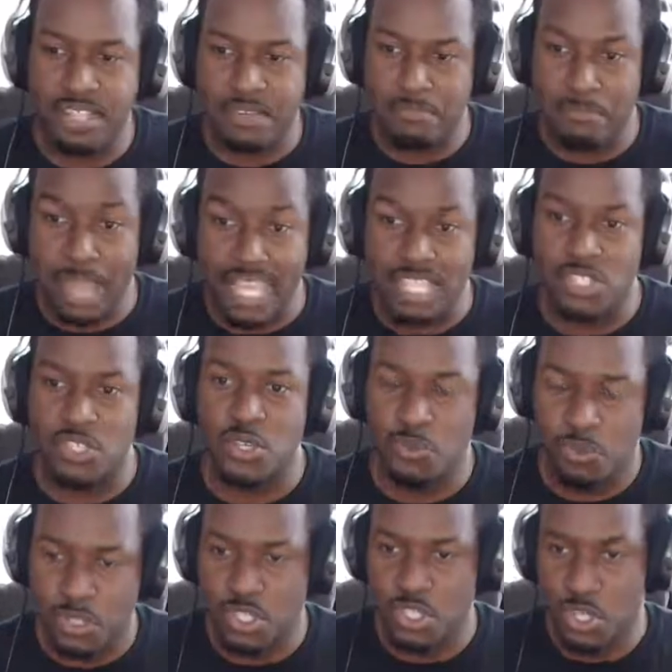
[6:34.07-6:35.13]
might
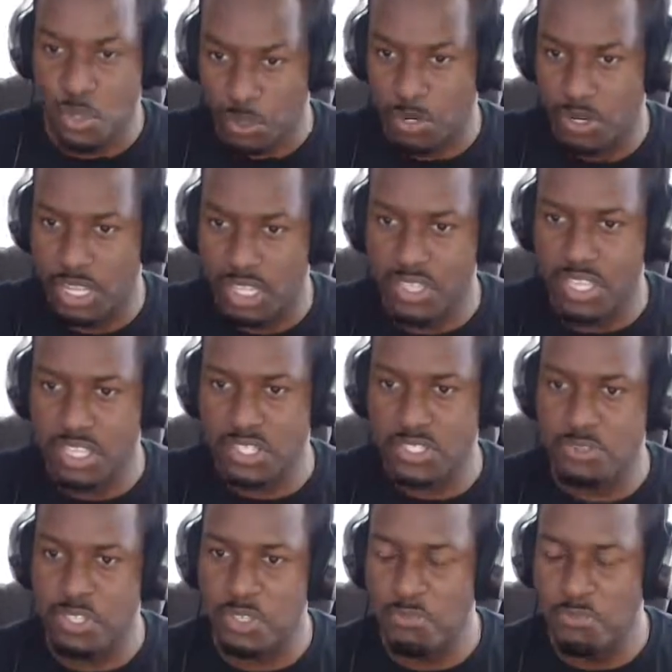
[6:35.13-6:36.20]
do with the Joker in this,
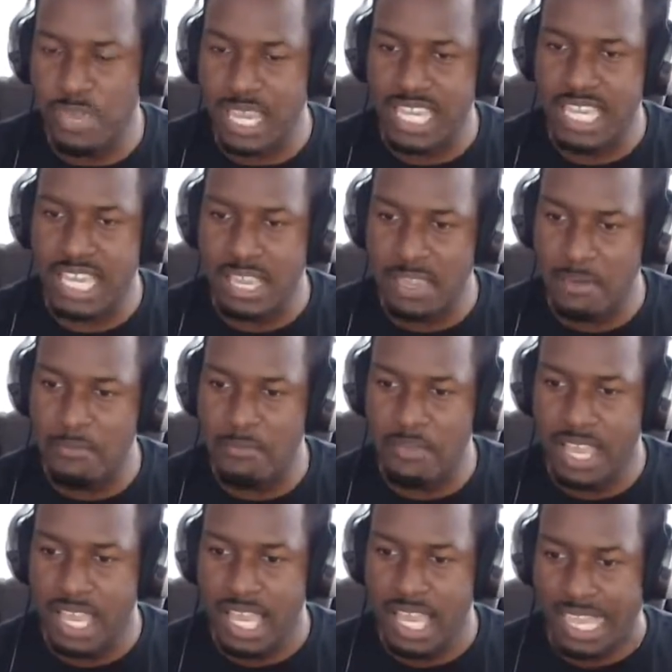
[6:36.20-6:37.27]
to make
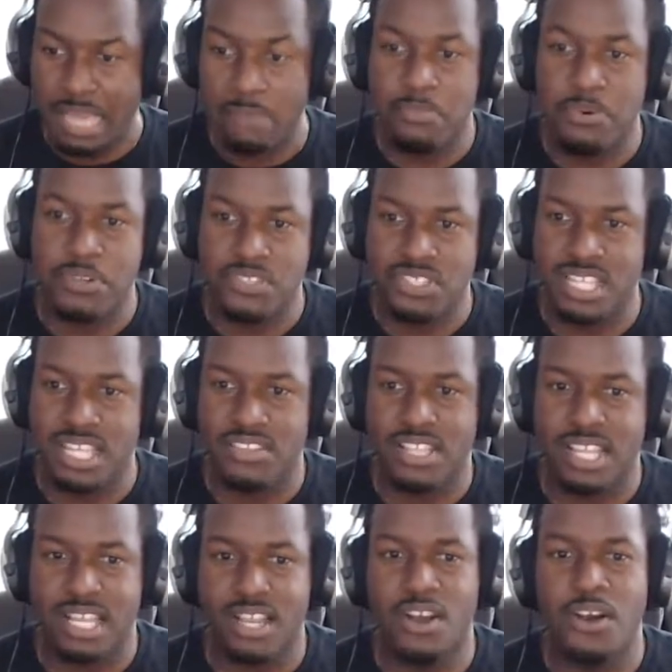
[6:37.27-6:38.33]
him that person that you're
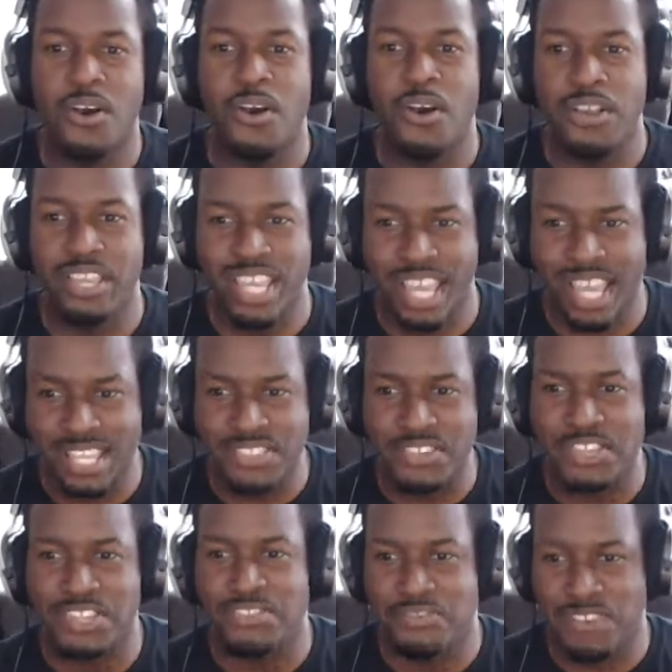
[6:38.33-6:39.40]
like, oh yes,
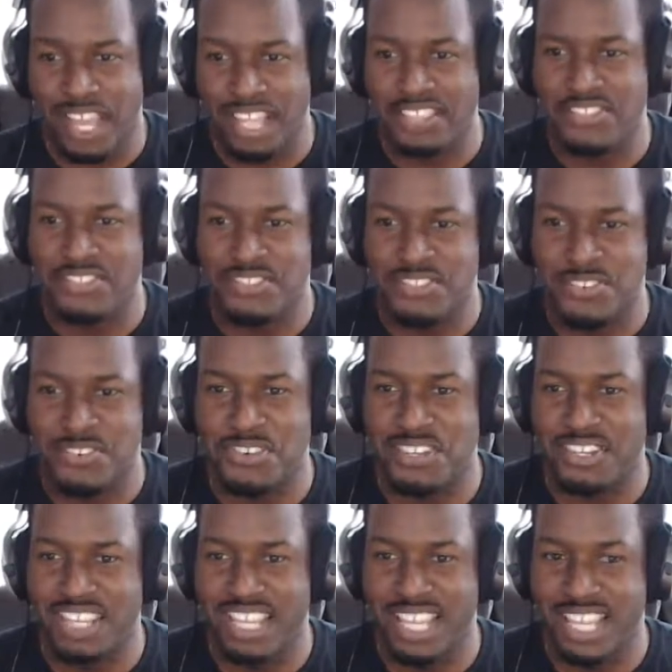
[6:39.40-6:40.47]
okay, it's finally the
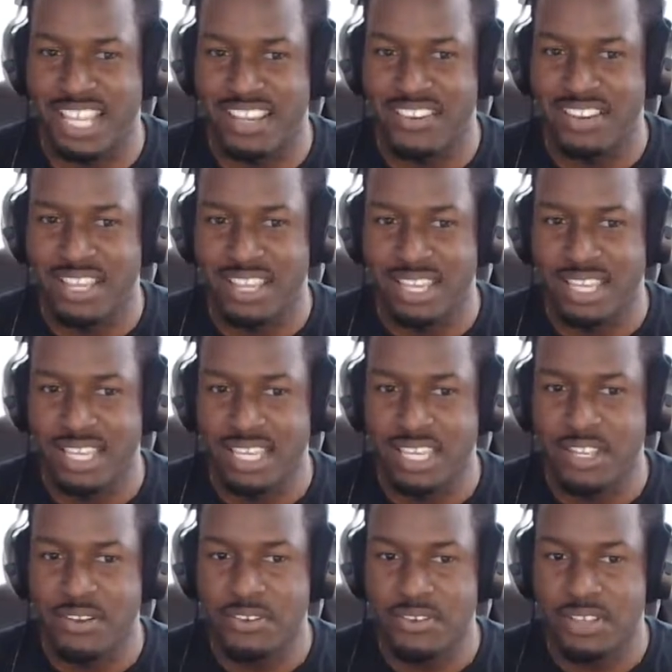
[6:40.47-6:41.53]
Joker in here,
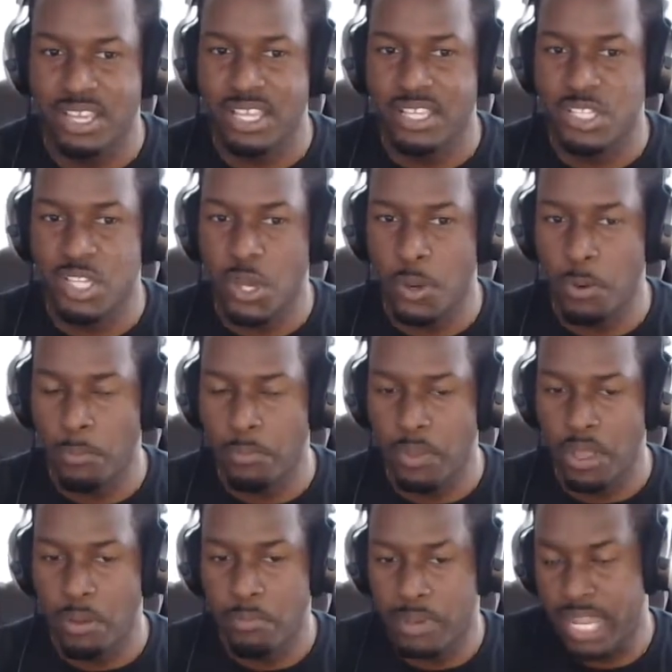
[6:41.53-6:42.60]
you know. So,
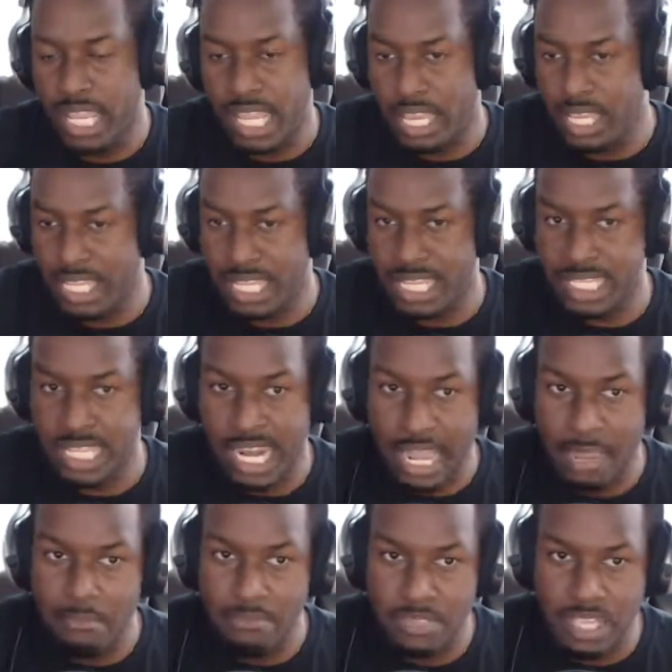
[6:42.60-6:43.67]
but like I said,
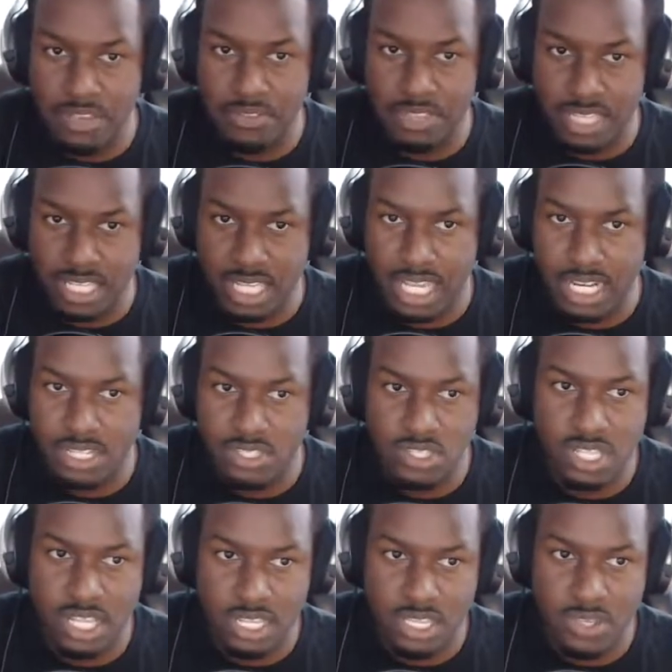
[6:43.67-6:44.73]
I'm definitely excited,
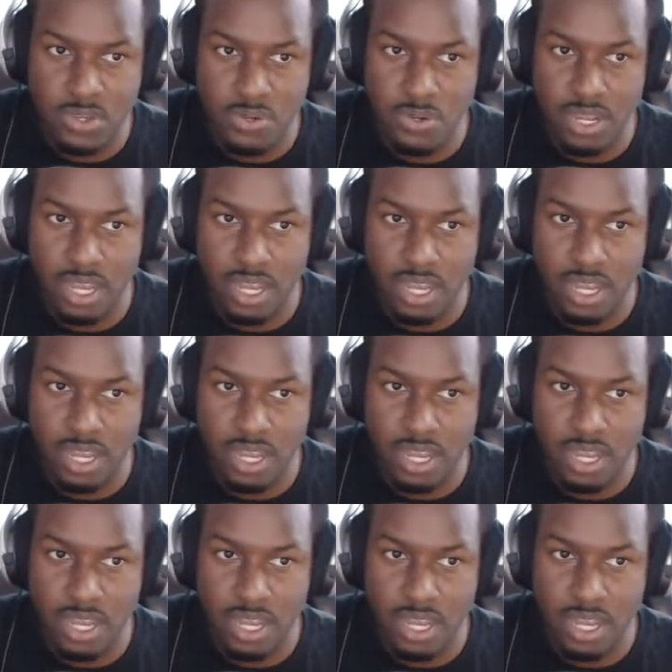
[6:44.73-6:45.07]
just like you.